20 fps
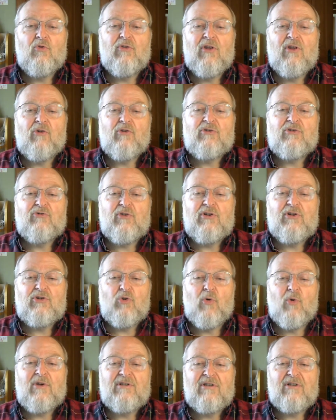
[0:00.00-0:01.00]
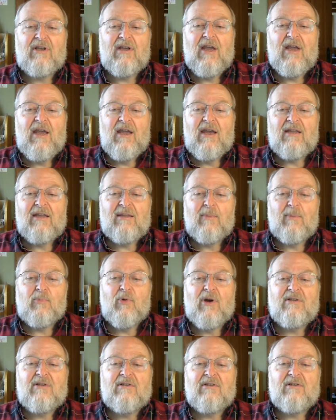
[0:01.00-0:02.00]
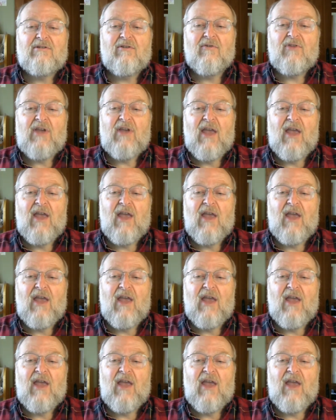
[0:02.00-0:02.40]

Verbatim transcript: there is rejoicing in the presence of the